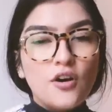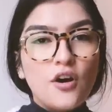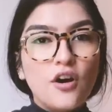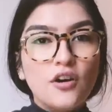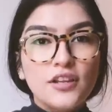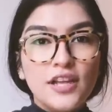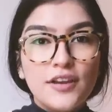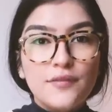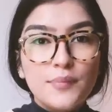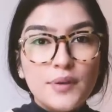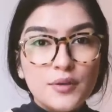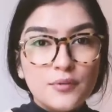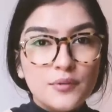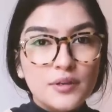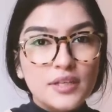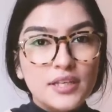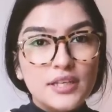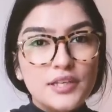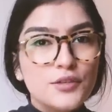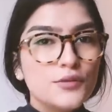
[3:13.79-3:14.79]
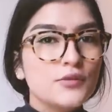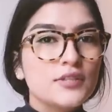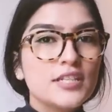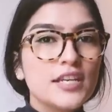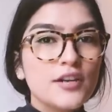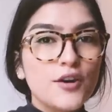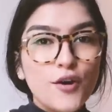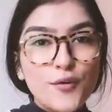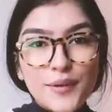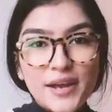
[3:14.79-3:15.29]
All I've been really
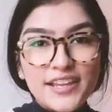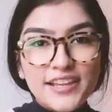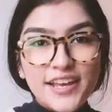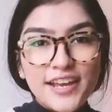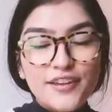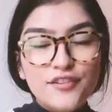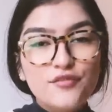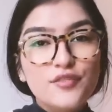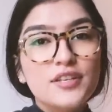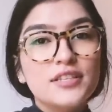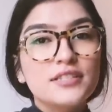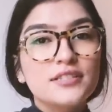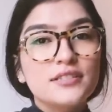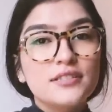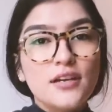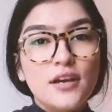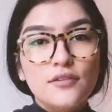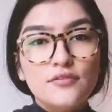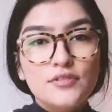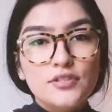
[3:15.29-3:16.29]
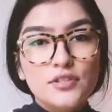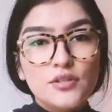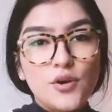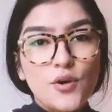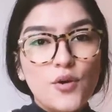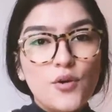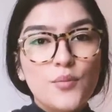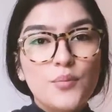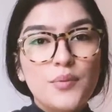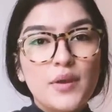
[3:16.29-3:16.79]
using all my life is Dove
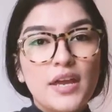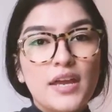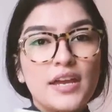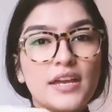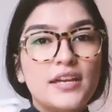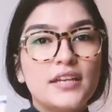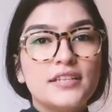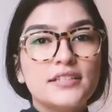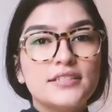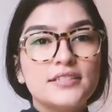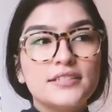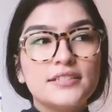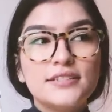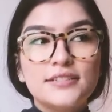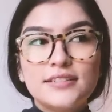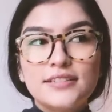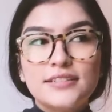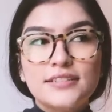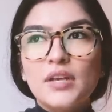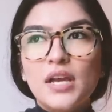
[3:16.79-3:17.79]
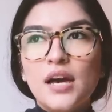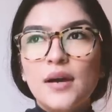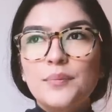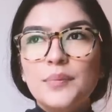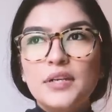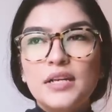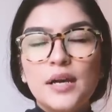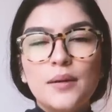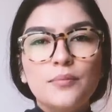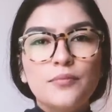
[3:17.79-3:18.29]
soap and Up
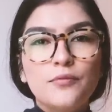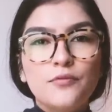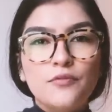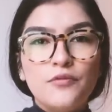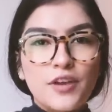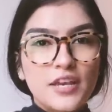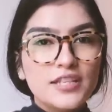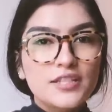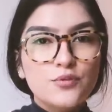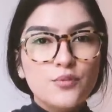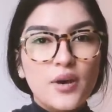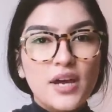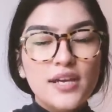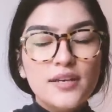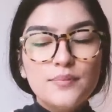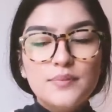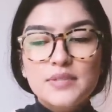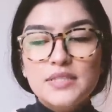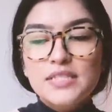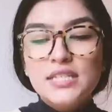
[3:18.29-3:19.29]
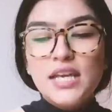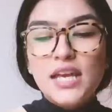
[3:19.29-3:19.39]
and Up face wipes.